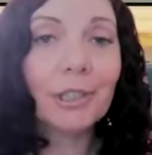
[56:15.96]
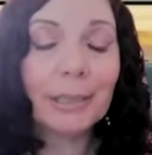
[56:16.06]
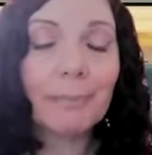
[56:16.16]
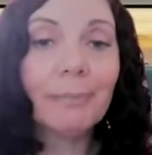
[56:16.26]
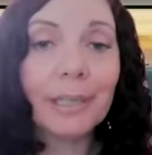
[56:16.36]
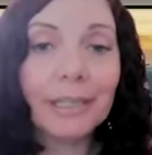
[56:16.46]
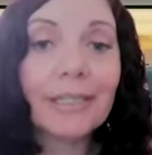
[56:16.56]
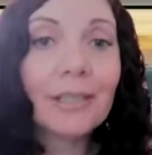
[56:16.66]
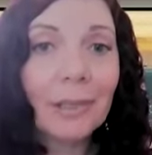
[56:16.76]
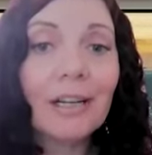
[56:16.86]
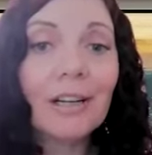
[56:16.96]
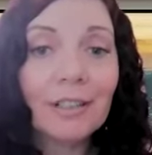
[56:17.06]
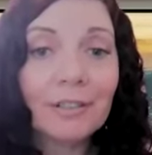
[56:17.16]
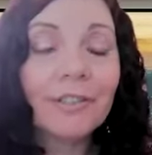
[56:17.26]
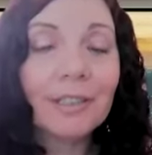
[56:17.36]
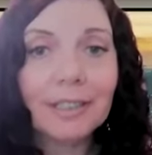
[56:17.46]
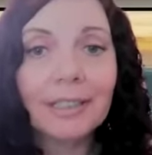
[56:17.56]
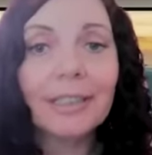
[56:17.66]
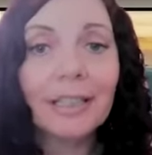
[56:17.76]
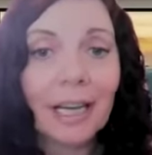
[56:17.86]
it really pissed me off,
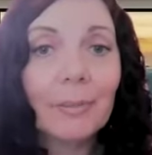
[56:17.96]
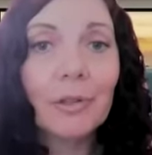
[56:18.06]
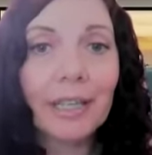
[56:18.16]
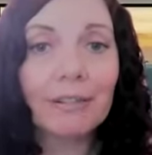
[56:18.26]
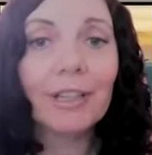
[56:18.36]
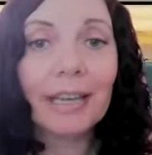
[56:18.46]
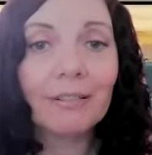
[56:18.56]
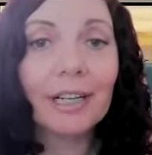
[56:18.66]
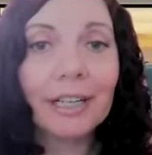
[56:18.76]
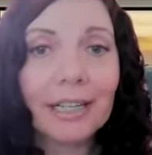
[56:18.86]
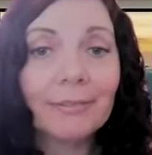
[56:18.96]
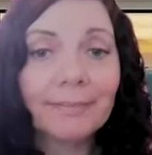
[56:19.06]
I'm okay with that right